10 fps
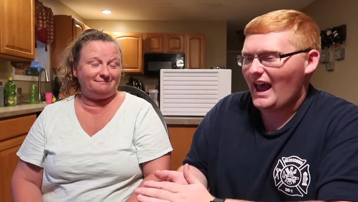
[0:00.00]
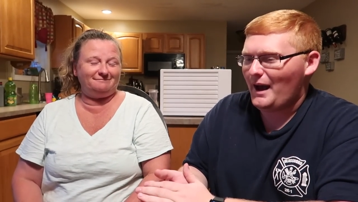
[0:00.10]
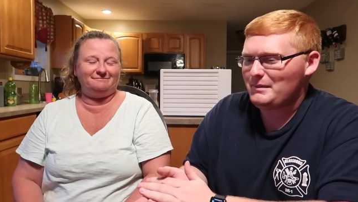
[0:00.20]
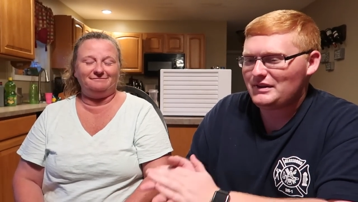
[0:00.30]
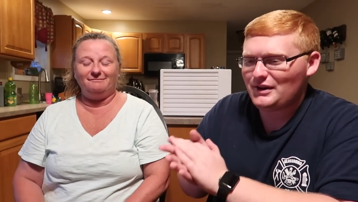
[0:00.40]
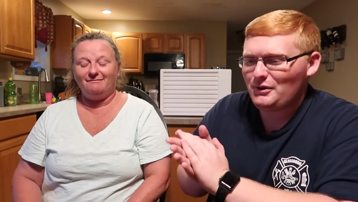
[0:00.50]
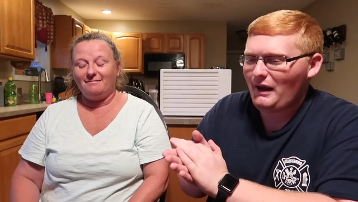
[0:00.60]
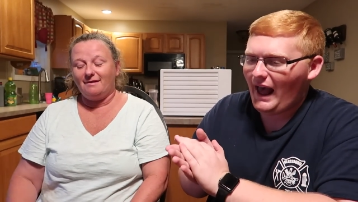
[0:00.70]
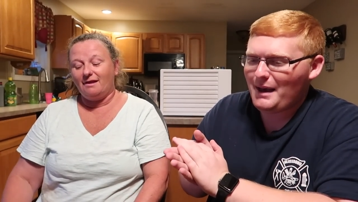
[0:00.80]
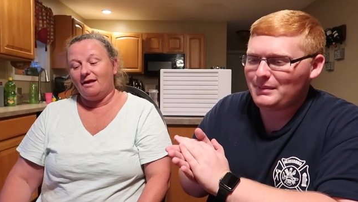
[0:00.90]
Speaker 1: I'm
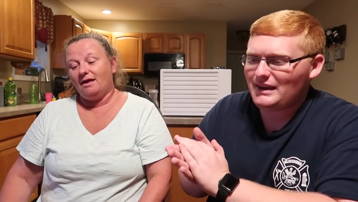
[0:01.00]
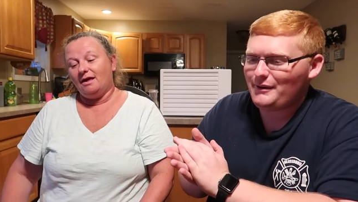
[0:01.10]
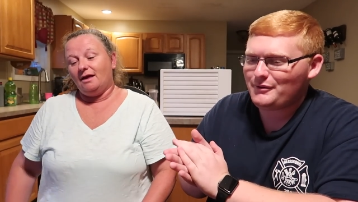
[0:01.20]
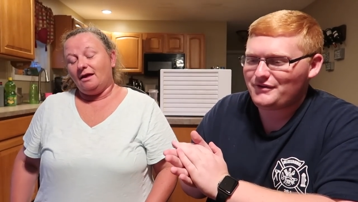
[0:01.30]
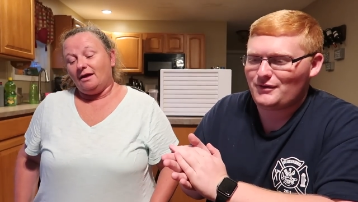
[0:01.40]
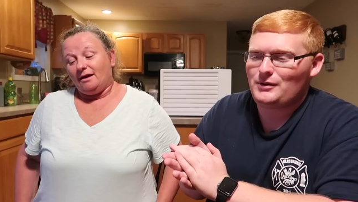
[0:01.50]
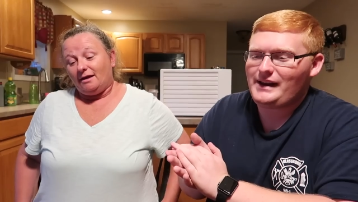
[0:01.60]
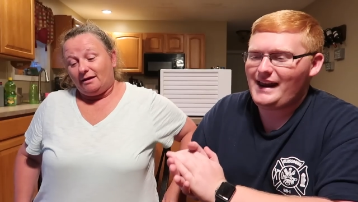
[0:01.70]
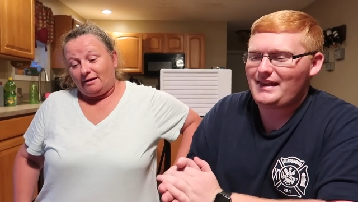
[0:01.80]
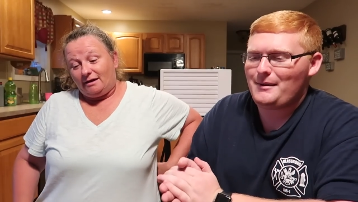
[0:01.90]
so happy he was
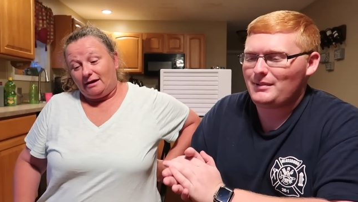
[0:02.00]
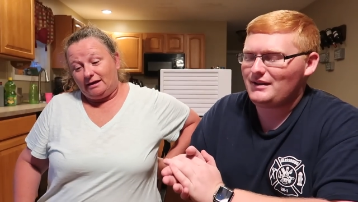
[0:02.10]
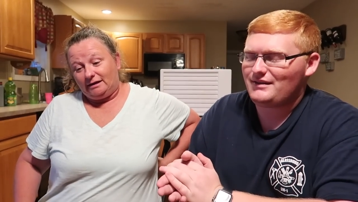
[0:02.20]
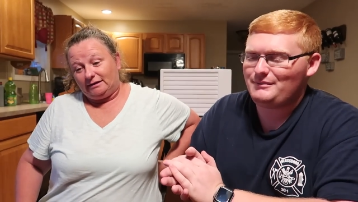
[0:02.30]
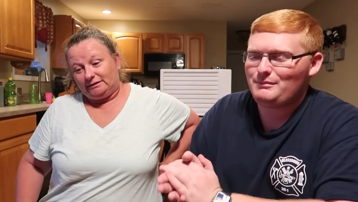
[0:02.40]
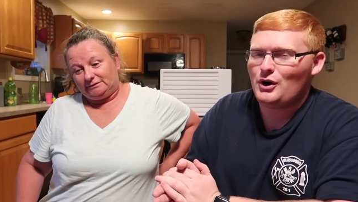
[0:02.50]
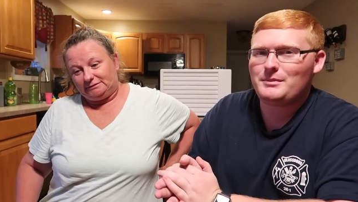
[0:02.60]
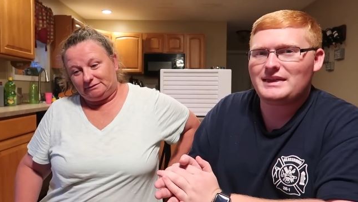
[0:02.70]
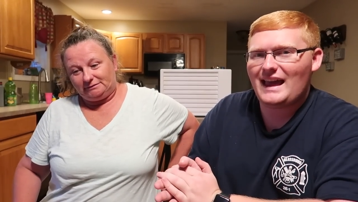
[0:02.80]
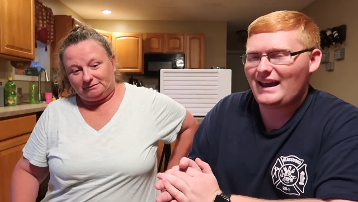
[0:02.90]
rolling at that, because the
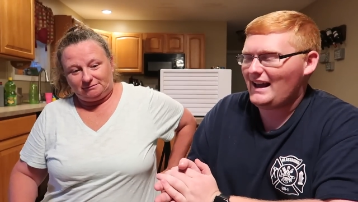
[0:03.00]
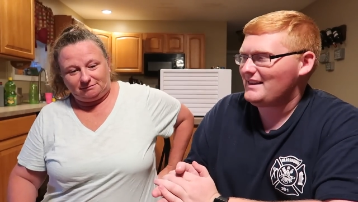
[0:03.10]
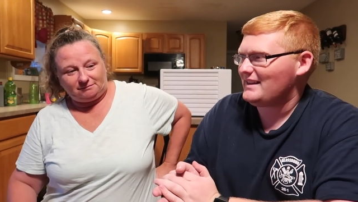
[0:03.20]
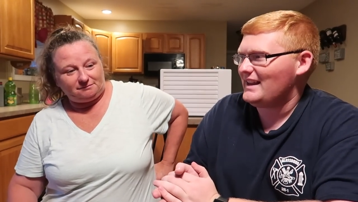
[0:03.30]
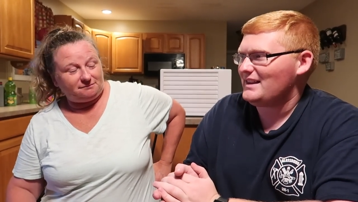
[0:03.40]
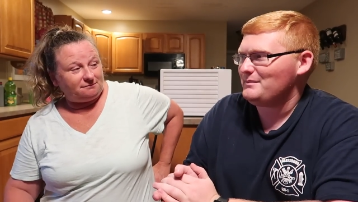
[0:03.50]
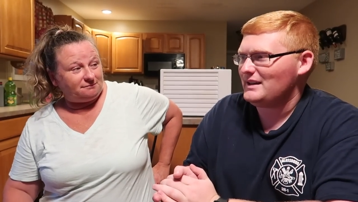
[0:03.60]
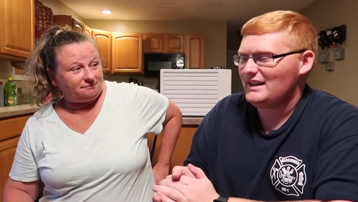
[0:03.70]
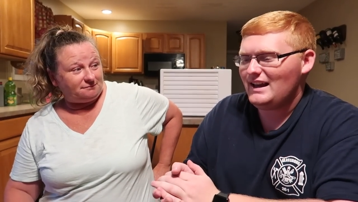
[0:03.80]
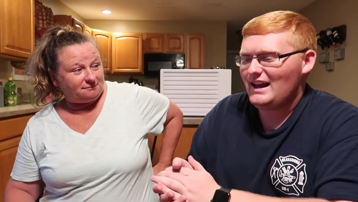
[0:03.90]
moment that got sent to
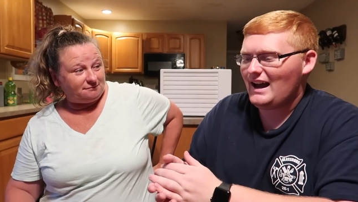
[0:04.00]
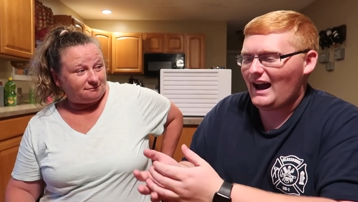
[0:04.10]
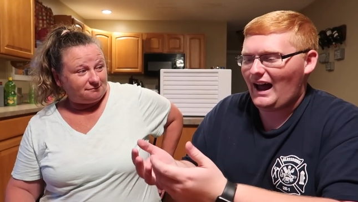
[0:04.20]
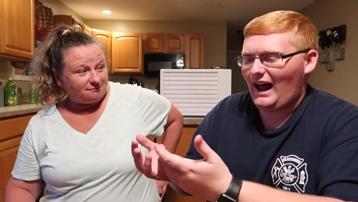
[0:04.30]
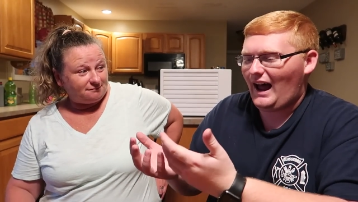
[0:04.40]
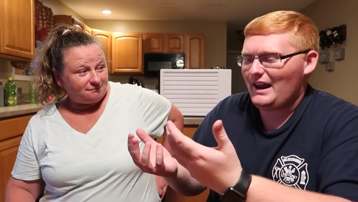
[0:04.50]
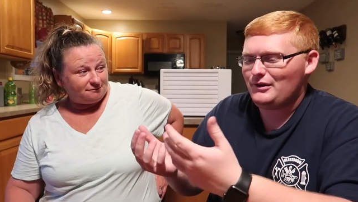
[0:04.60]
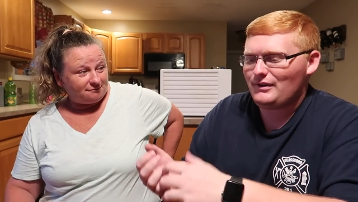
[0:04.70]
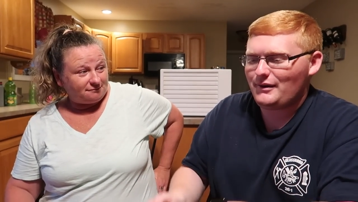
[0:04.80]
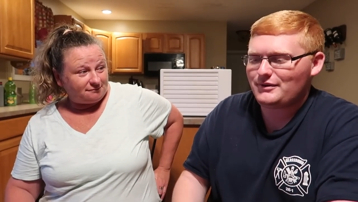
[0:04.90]
me,
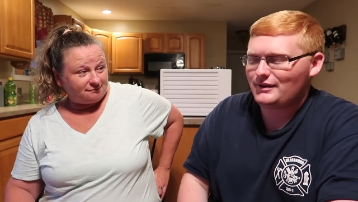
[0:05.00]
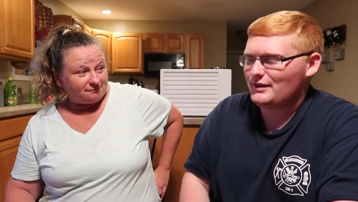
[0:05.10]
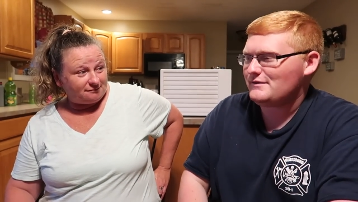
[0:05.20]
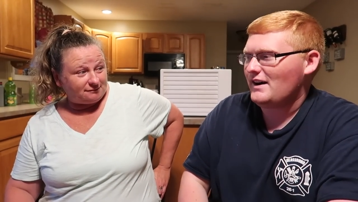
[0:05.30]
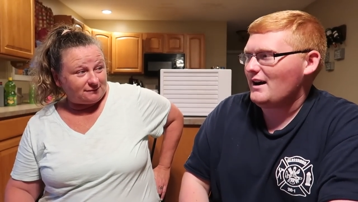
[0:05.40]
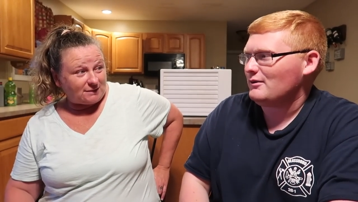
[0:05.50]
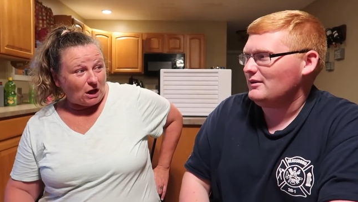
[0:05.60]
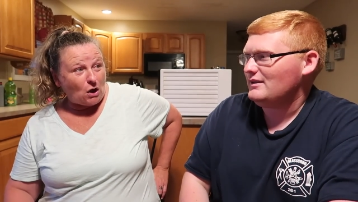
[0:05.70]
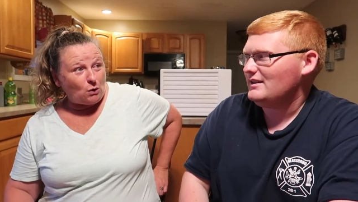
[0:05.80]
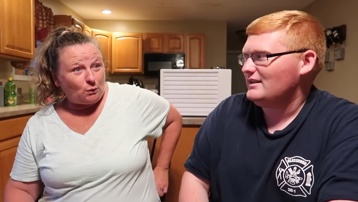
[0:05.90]
I knew that was gonna go
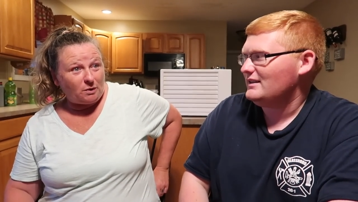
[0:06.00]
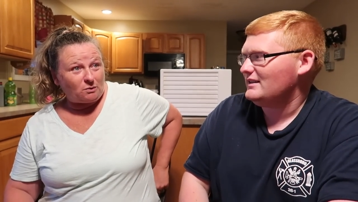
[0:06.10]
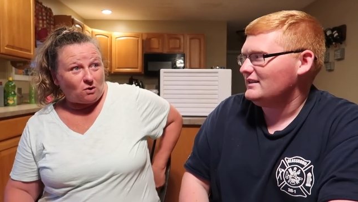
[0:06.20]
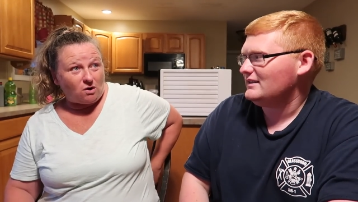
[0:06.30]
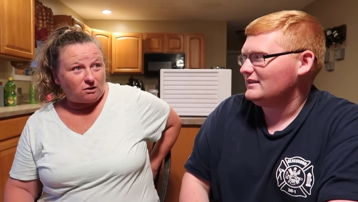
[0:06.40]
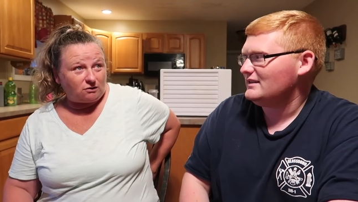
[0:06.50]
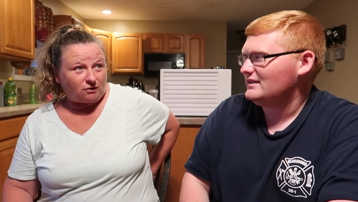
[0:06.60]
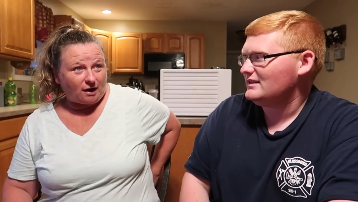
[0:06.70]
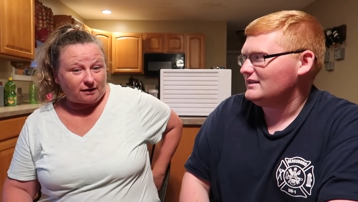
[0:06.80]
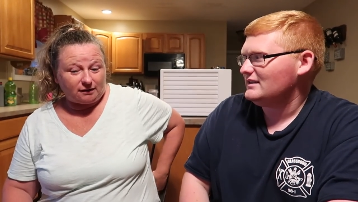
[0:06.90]
viral.
Speaker 2: Oh, we were
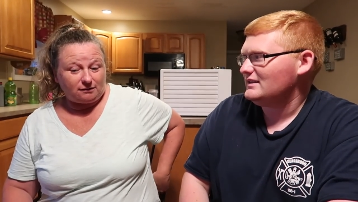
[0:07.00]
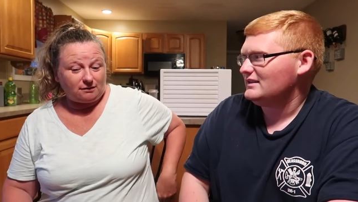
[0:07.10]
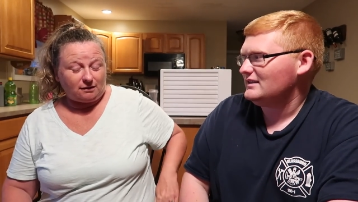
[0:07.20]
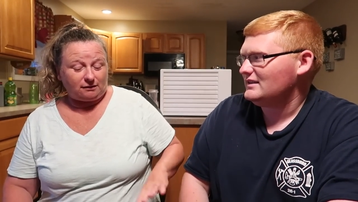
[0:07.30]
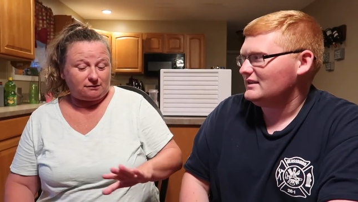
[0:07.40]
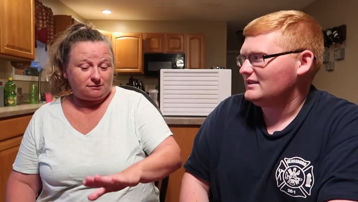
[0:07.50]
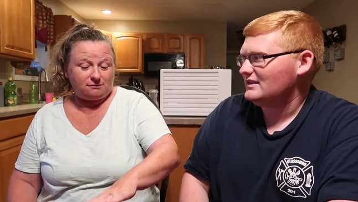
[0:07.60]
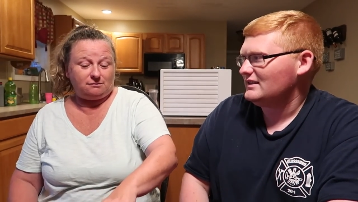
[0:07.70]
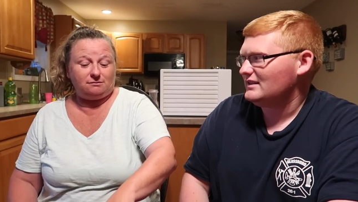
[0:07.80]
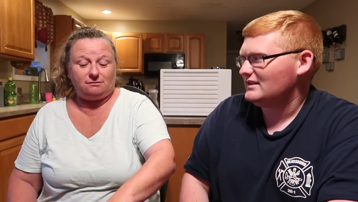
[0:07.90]
all cracking, uh,
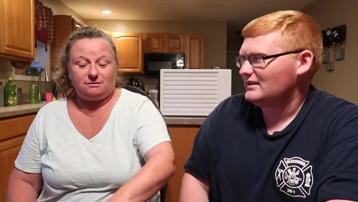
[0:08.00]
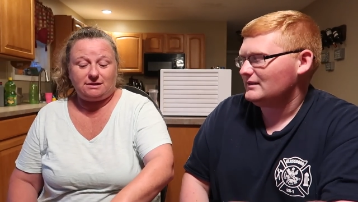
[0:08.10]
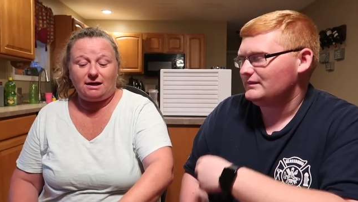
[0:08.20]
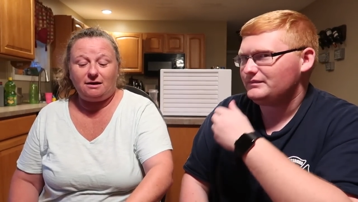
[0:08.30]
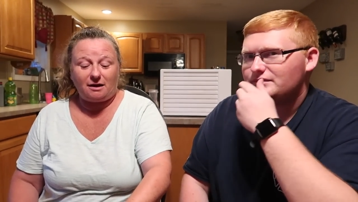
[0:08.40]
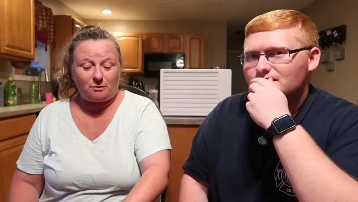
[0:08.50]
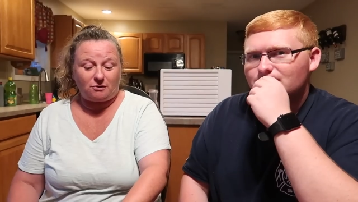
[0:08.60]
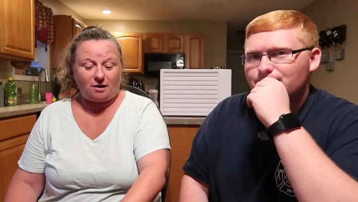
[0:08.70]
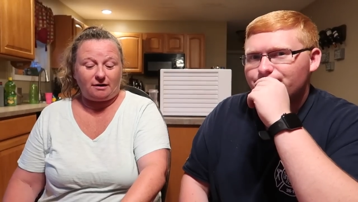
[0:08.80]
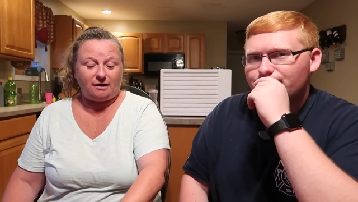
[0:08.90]
Dad and I
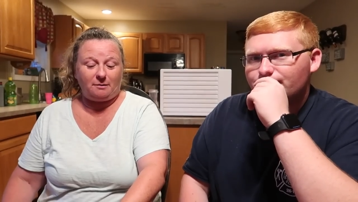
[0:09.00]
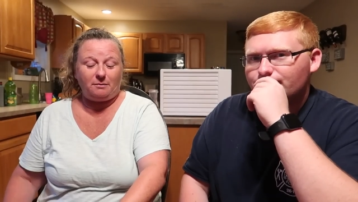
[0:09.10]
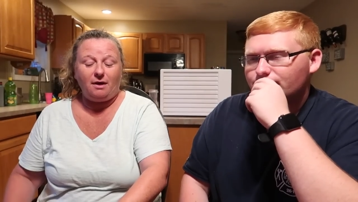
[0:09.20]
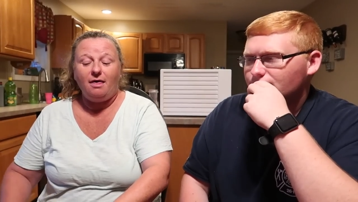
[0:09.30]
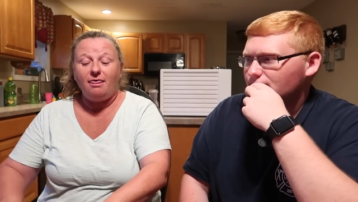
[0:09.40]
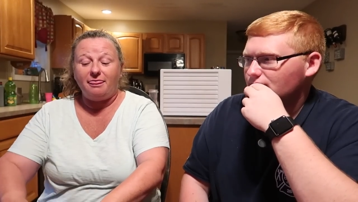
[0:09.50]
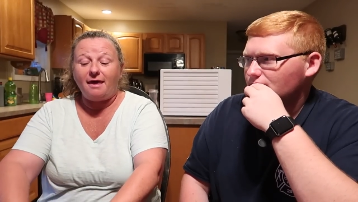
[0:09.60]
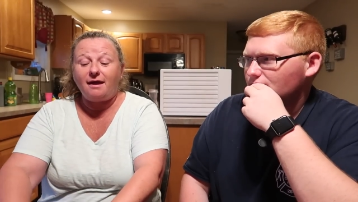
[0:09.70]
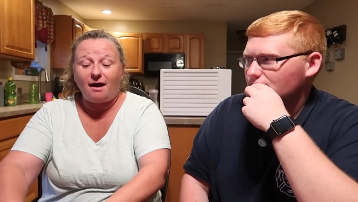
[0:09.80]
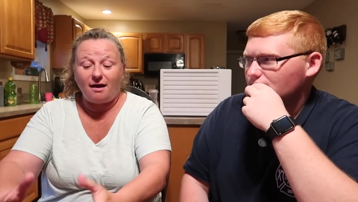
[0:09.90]
were cracking up.
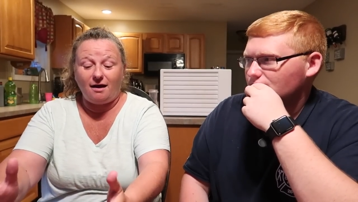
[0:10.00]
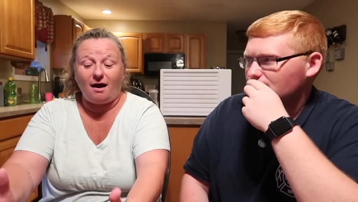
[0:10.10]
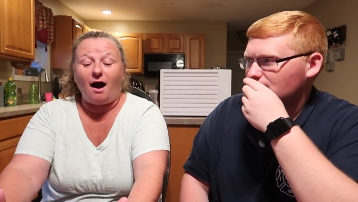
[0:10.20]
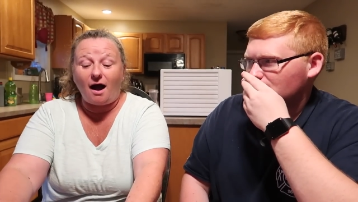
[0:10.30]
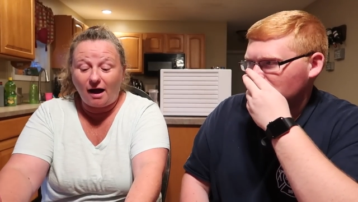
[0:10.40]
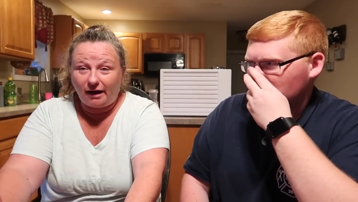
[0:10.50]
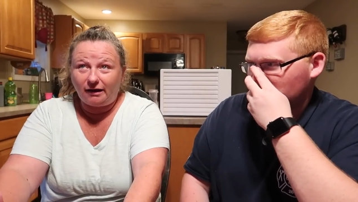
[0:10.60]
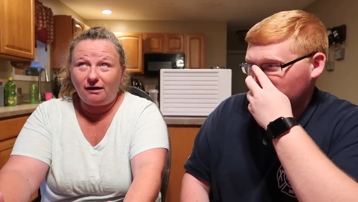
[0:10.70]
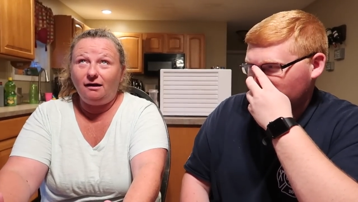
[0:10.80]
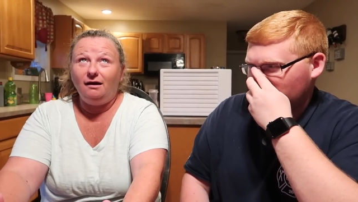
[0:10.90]
Thank
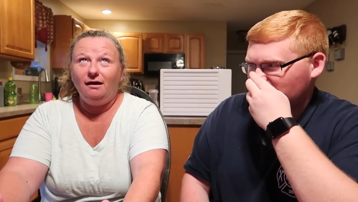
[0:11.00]
God.